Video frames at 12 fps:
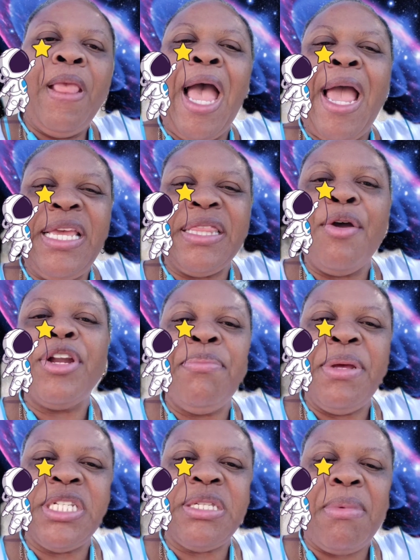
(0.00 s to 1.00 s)
I eat 30
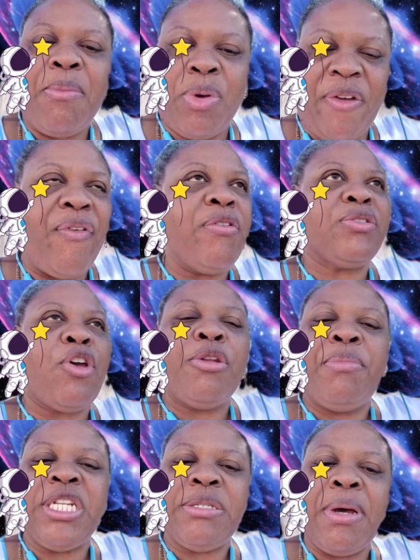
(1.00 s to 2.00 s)
minutes of my, well, the first
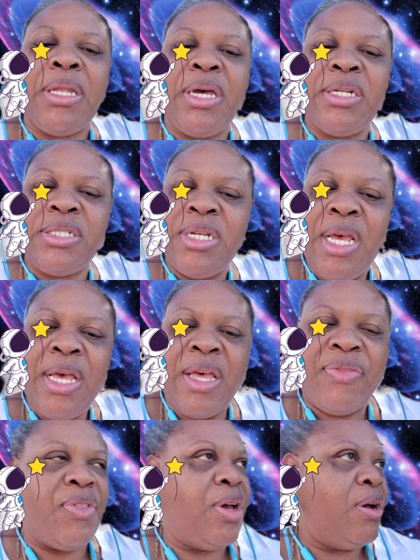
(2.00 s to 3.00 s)
30 minutes of my lunch.
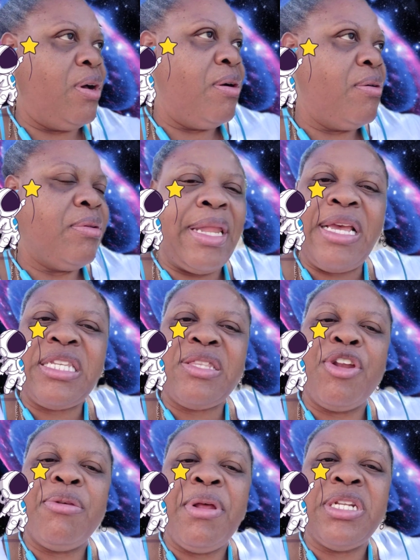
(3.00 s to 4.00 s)
The last
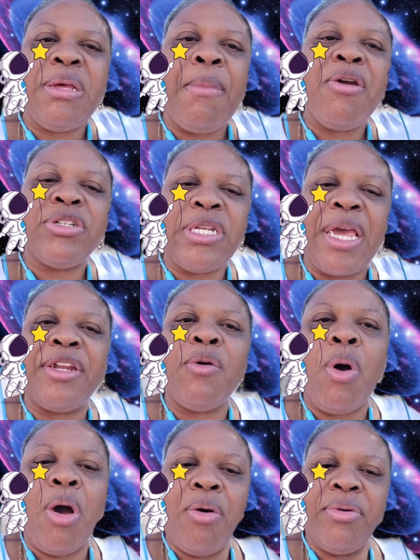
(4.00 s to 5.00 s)
30 minutes, I'm out here taking a
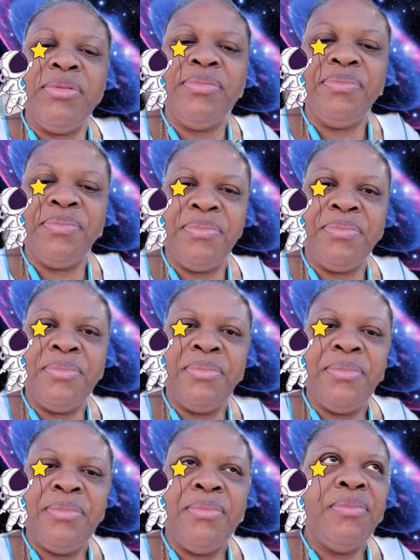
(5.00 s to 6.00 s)
walk
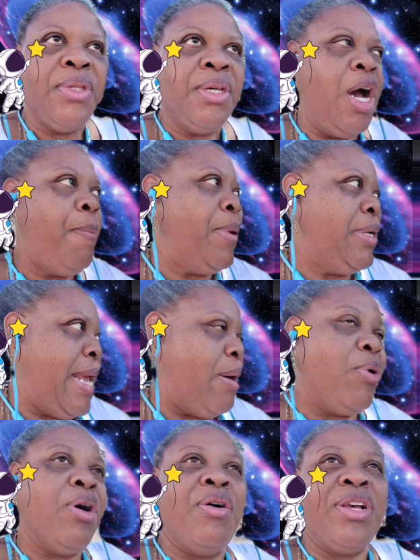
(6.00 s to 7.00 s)
up in
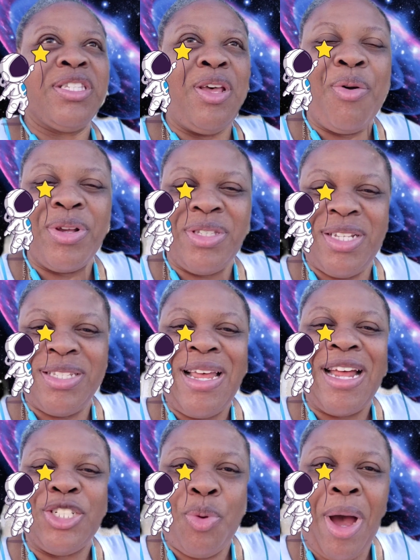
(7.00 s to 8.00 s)
that, well, as long as it's
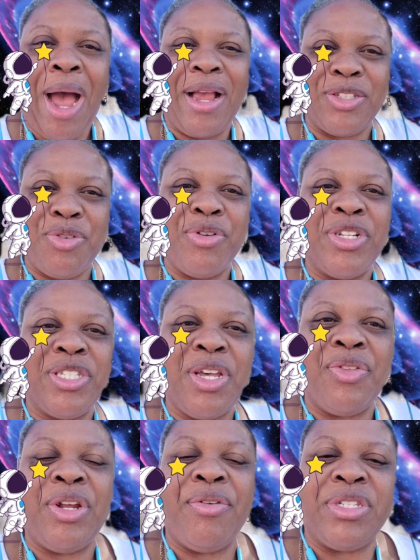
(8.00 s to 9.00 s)
not too hot, because we're in
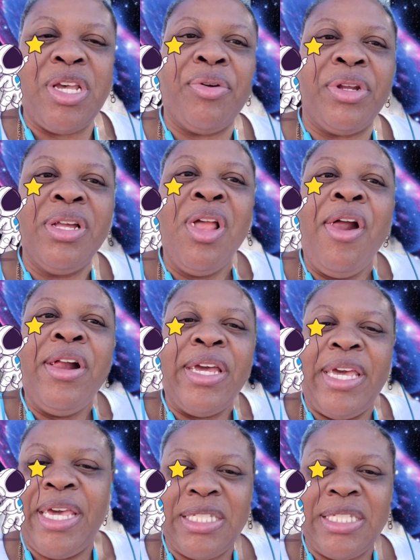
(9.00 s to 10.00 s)
southern Arizona,
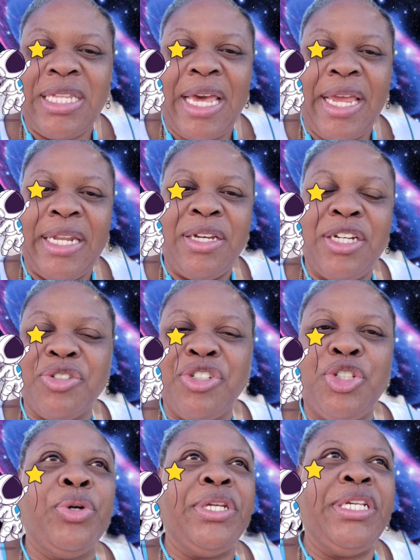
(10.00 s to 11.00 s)
it gets like in the
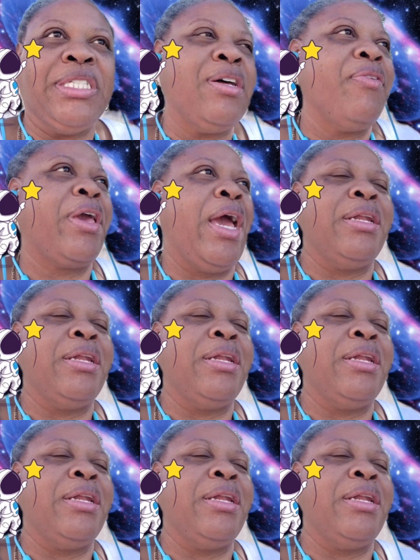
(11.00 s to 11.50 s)
120s and all that